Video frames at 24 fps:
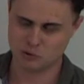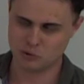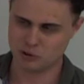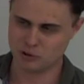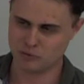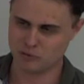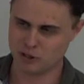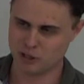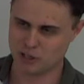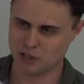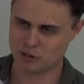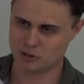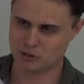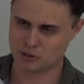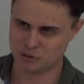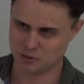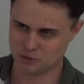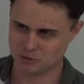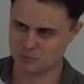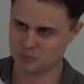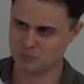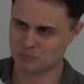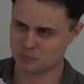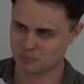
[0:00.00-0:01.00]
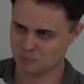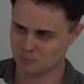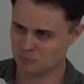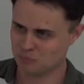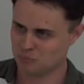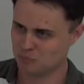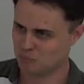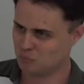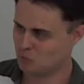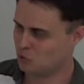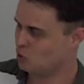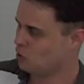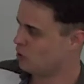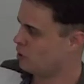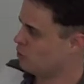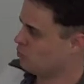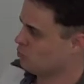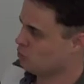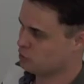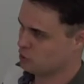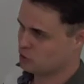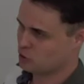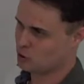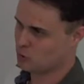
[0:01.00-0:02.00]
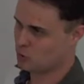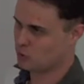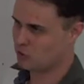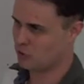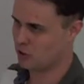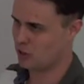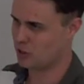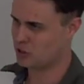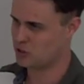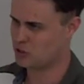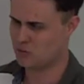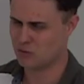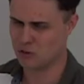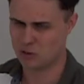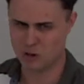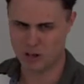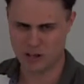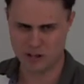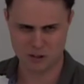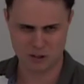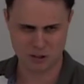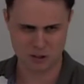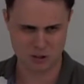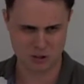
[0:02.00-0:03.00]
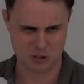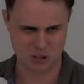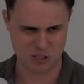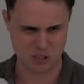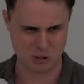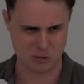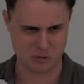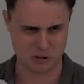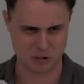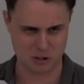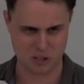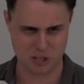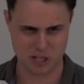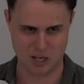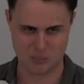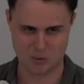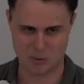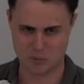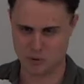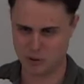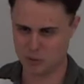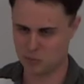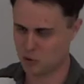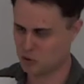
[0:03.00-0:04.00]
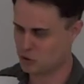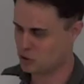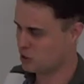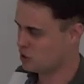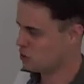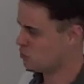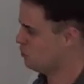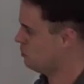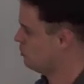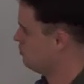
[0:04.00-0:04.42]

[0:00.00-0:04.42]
Love X. All right, we'll stick with X, even though I think T for time would make more sense,